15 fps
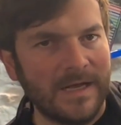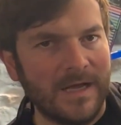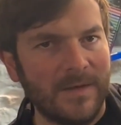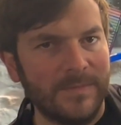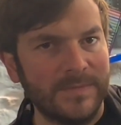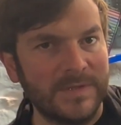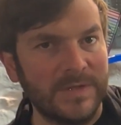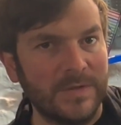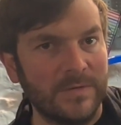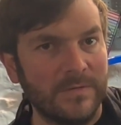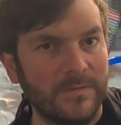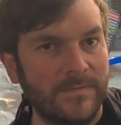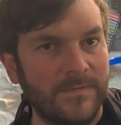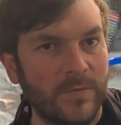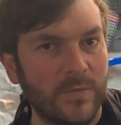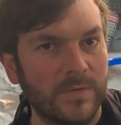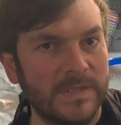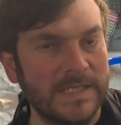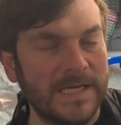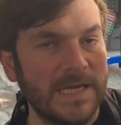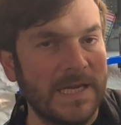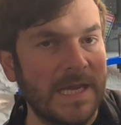up to
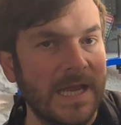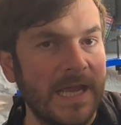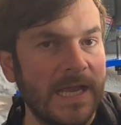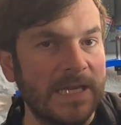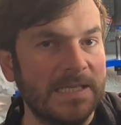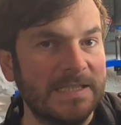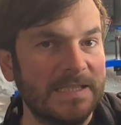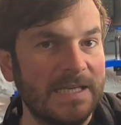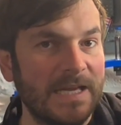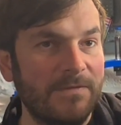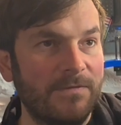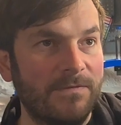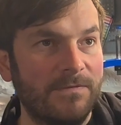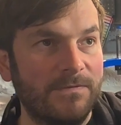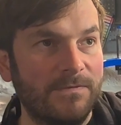47,